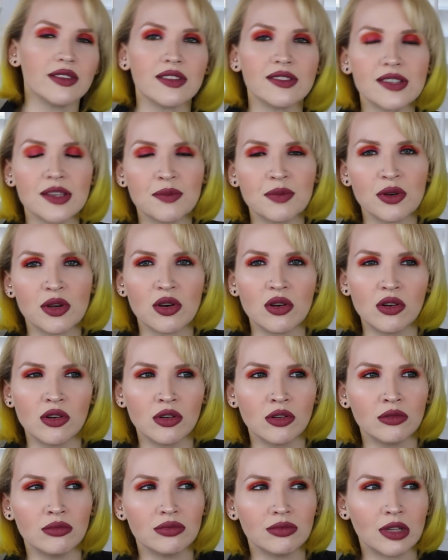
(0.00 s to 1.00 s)
The
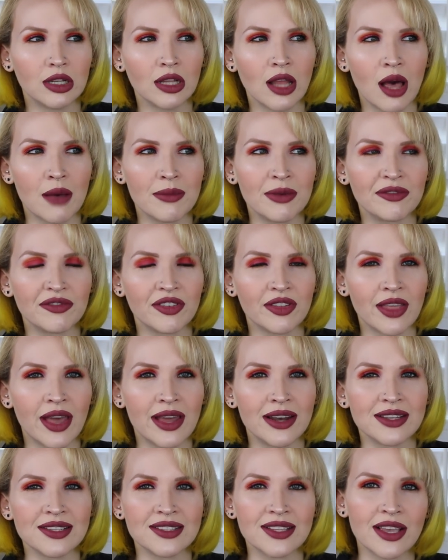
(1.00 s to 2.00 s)
typical allotment for
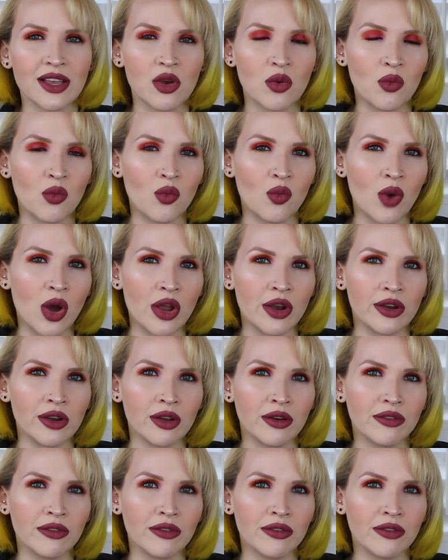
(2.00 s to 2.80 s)
that is like one